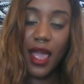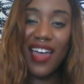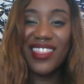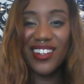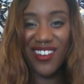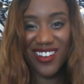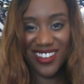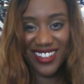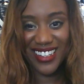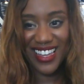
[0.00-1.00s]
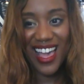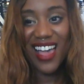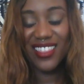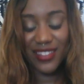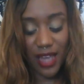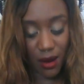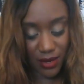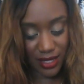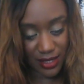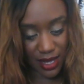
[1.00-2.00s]
and the Dog. The
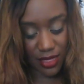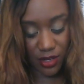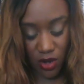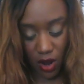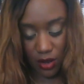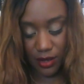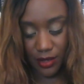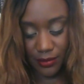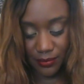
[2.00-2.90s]
Tower, the Sun, the Dog.